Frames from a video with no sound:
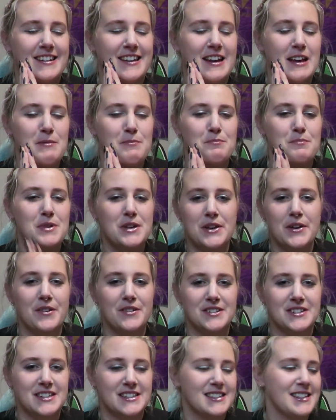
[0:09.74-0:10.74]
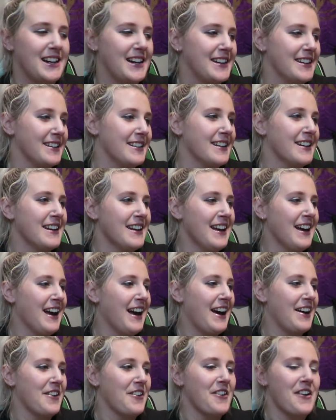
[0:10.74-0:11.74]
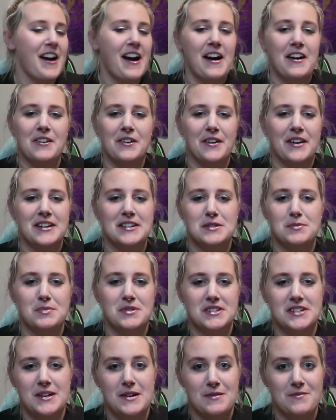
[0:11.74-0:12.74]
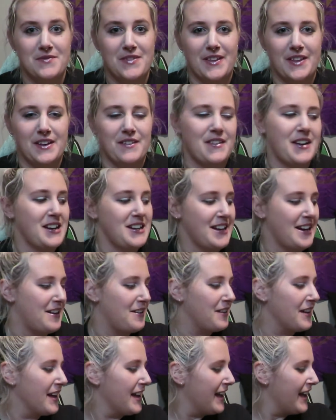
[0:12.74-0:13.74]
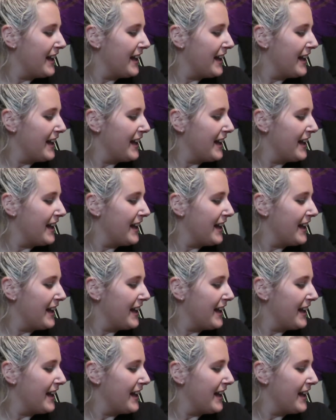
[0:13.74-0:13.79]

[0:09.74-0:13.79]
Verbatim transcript: am beyond excited. I don't know how to express how I'm feeling right now.